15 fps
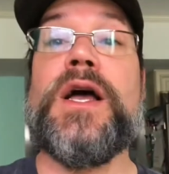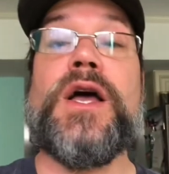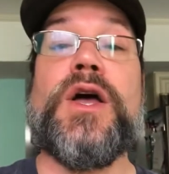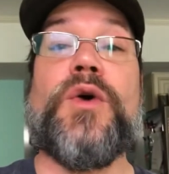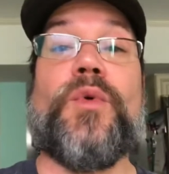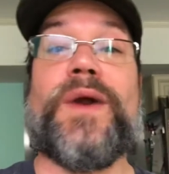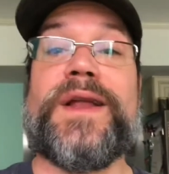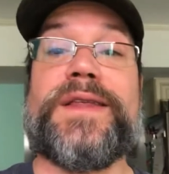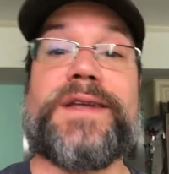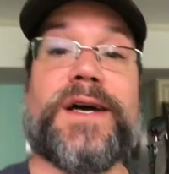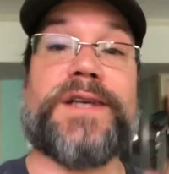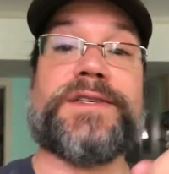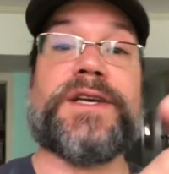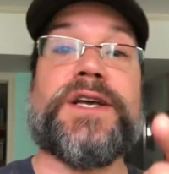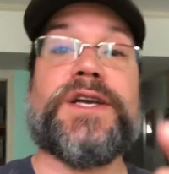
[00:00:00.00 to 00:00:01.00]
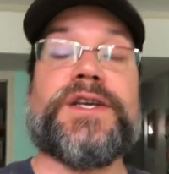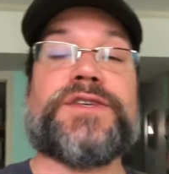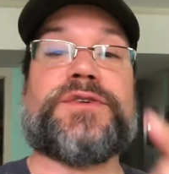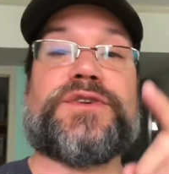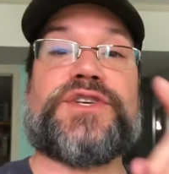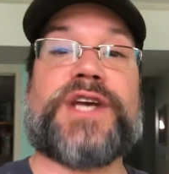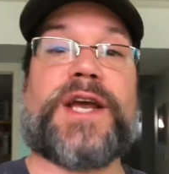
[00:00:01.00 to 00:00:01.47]
when it does. So
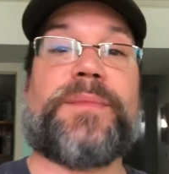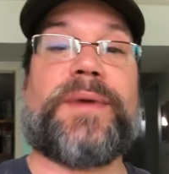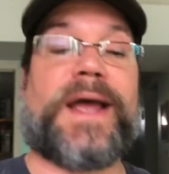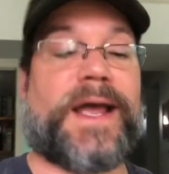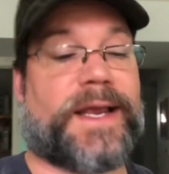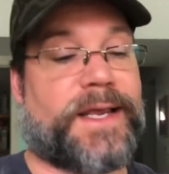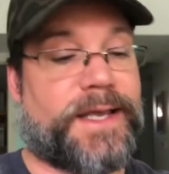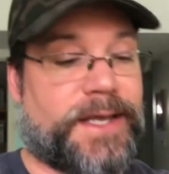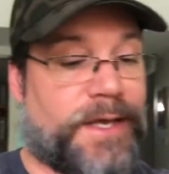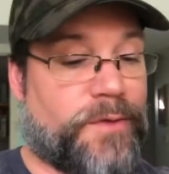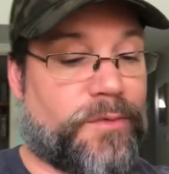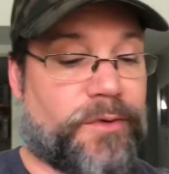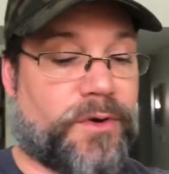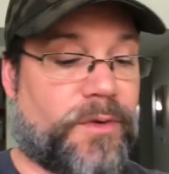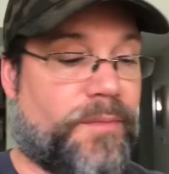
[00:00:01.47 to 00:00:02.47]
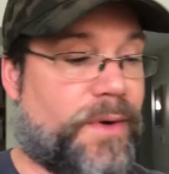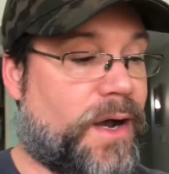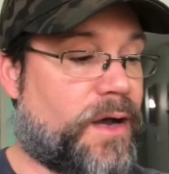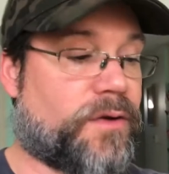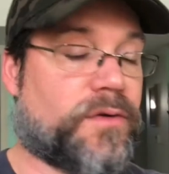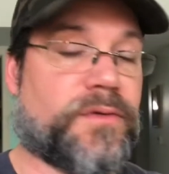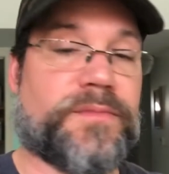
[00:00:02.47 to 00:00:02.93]
check back. We're going to
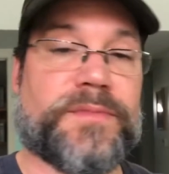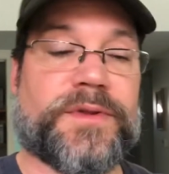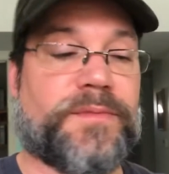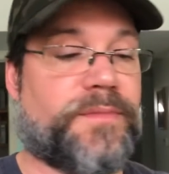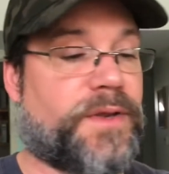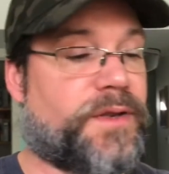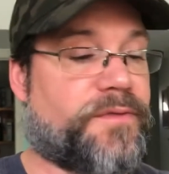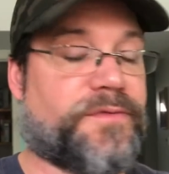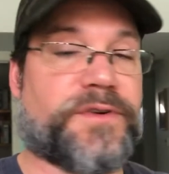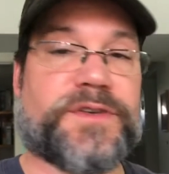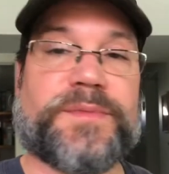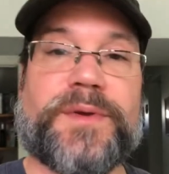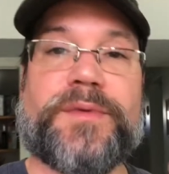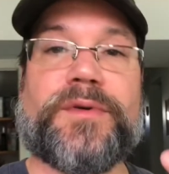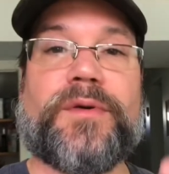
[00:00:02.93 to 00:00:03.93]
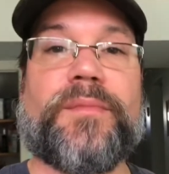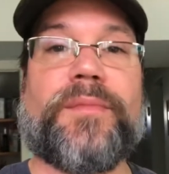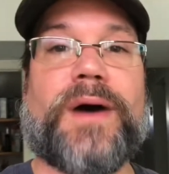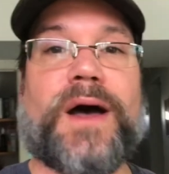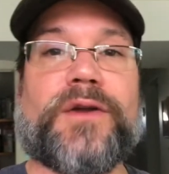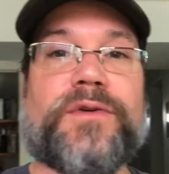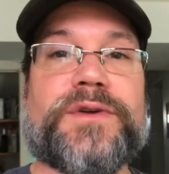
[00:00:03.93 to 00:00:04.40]
bottle. Me and the first mate, we're going to
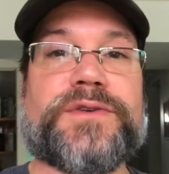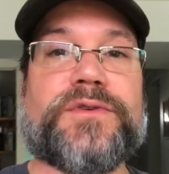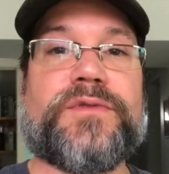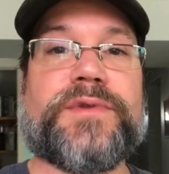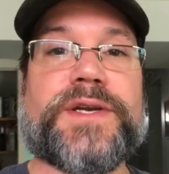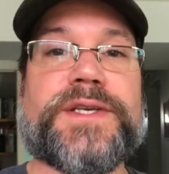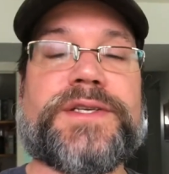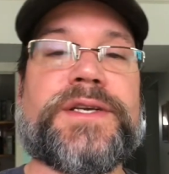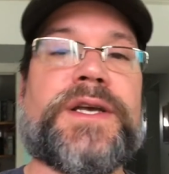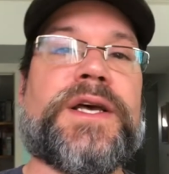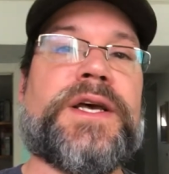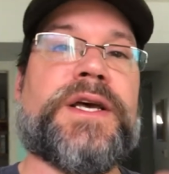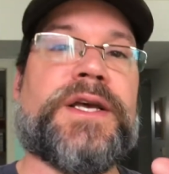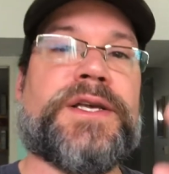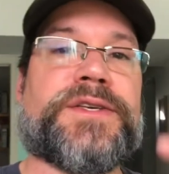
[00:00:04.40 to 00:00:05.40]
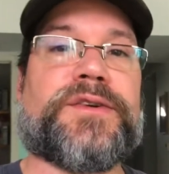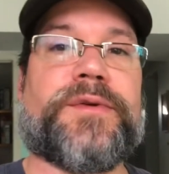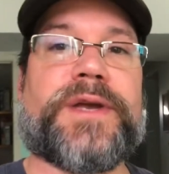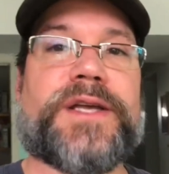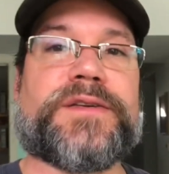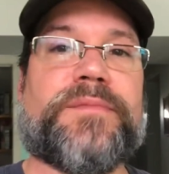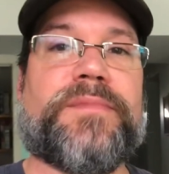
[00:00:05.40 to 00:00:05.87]
bottle as always. So we got
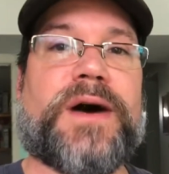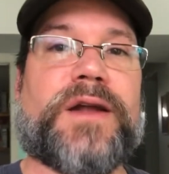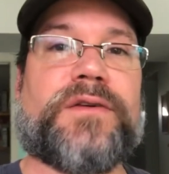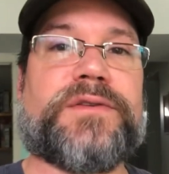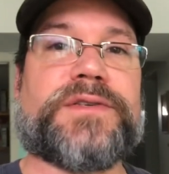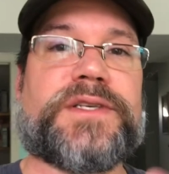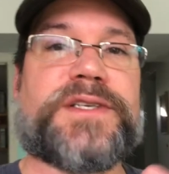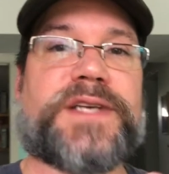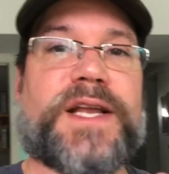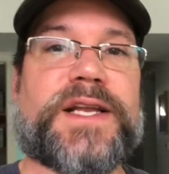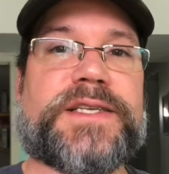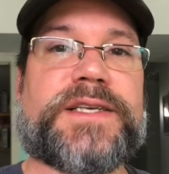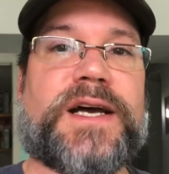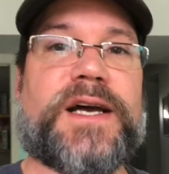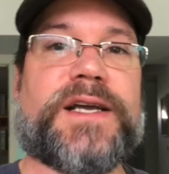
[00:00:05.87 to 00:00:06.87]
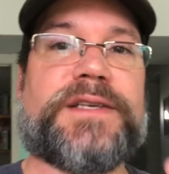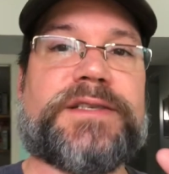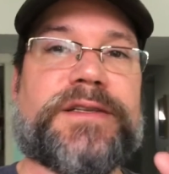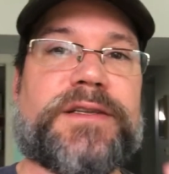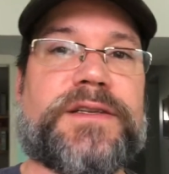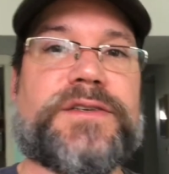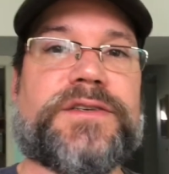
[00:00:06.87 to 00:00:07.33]
some bottles to sanitize and
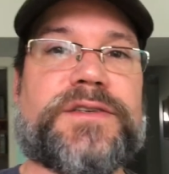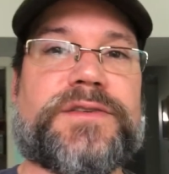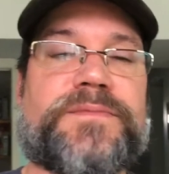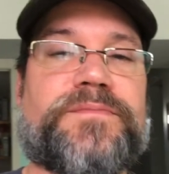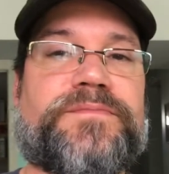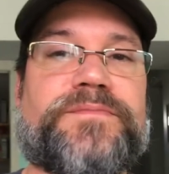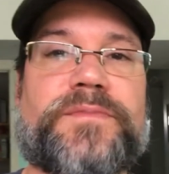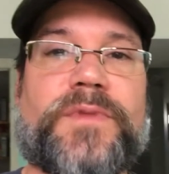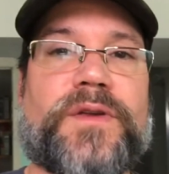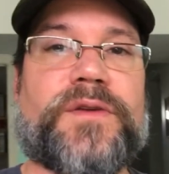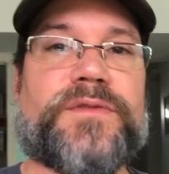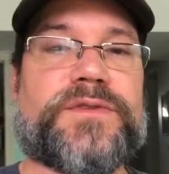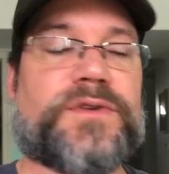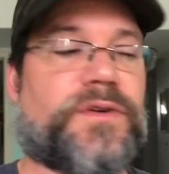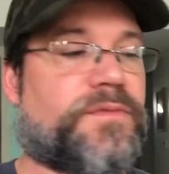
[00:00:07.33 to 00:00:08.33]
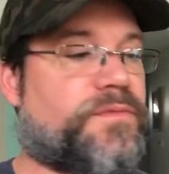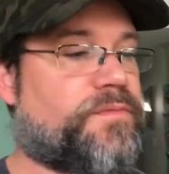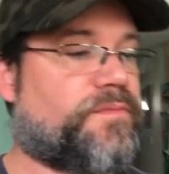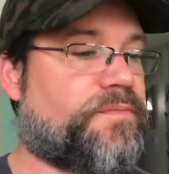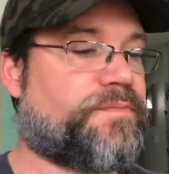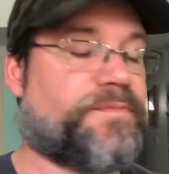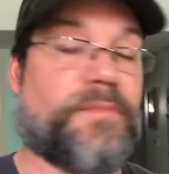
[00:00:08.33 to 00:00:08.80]
then just, you know, start
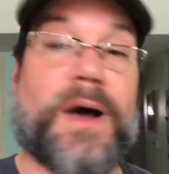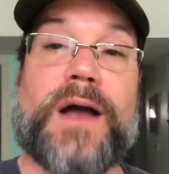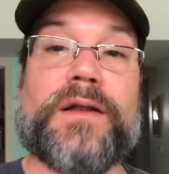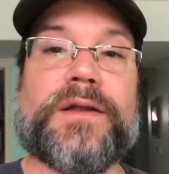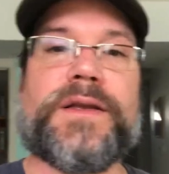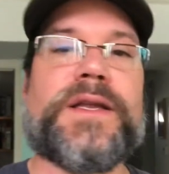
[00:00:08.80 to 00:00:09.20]
bottling.